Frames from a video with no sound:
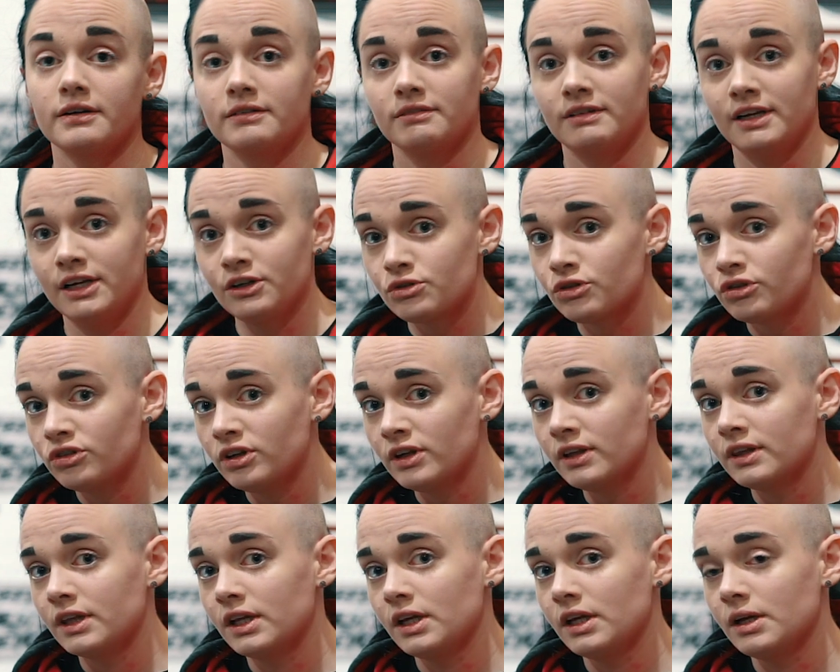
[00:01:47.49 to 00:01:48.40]
The
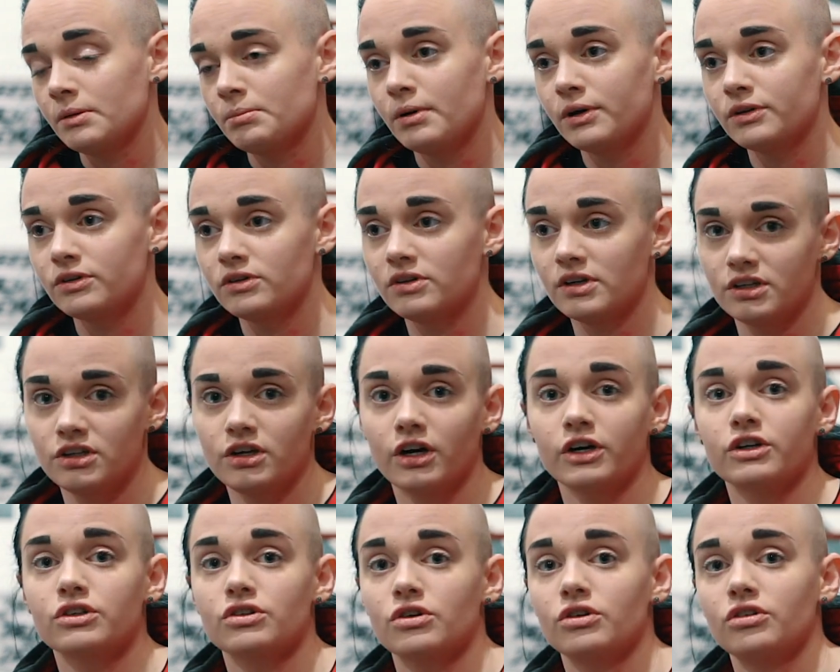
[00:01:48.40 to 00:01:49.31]
interesting thing about the
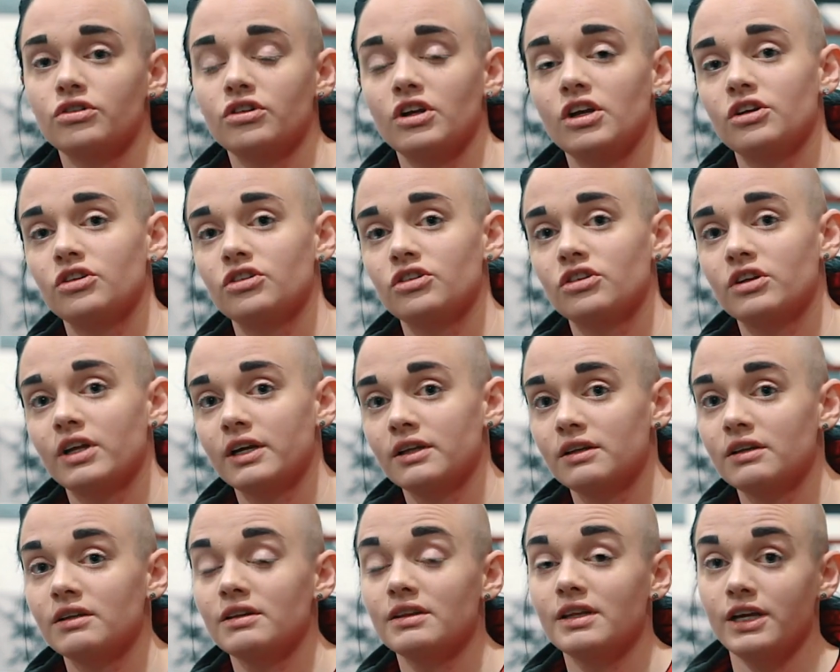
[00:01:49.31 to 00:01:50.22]
adductors is that
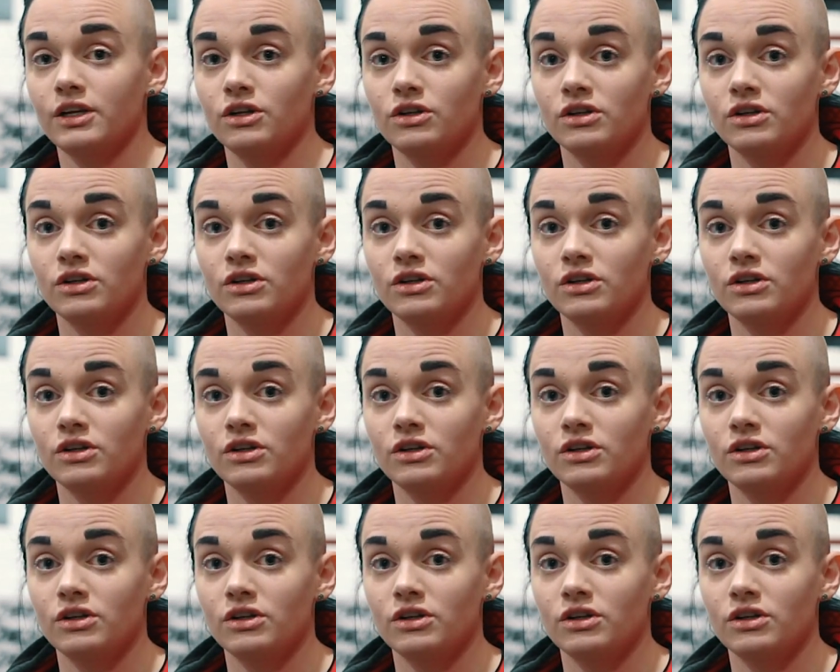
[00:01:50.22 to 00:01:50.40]
they